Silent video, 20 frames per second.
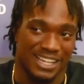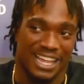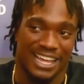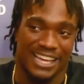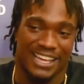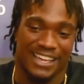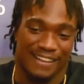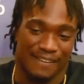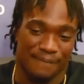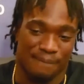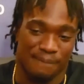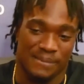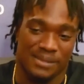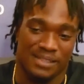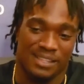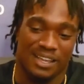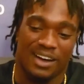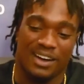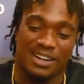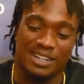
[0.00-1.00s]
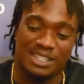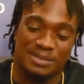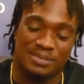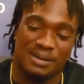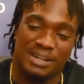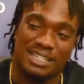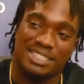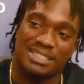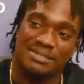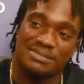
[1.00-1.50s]
Like, all the
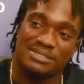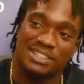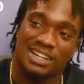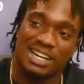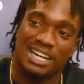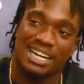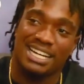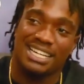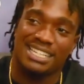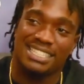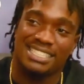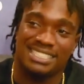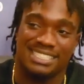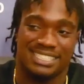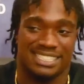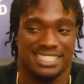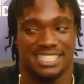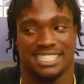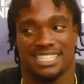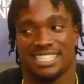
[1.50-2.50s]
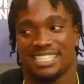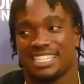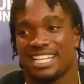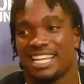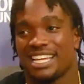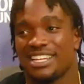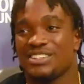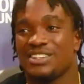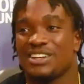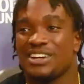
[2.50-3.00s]
spots I've tried,
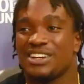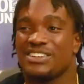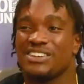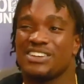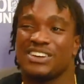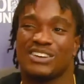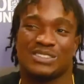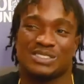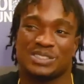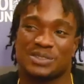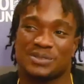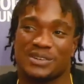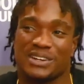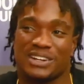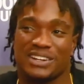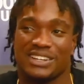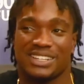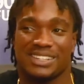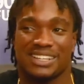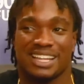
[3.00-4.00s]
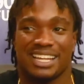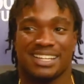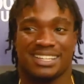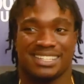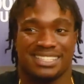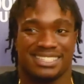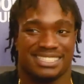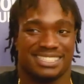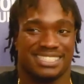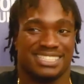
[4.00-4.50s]
like, you know, you go somewhere and like
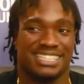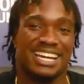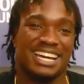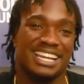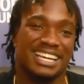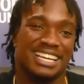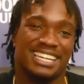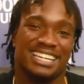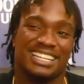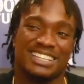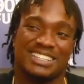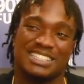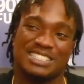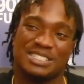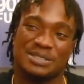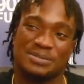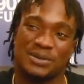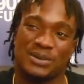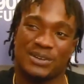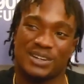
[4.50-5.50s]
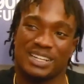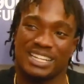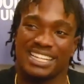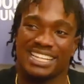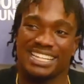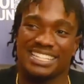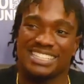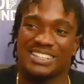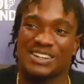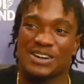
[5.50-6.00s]
kind of get a little disappointed,
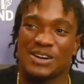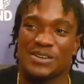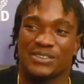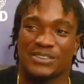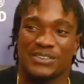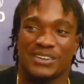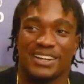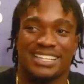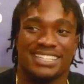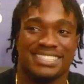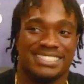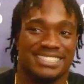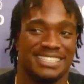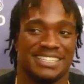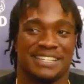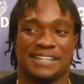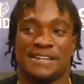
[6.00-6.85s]
like, a little overrated.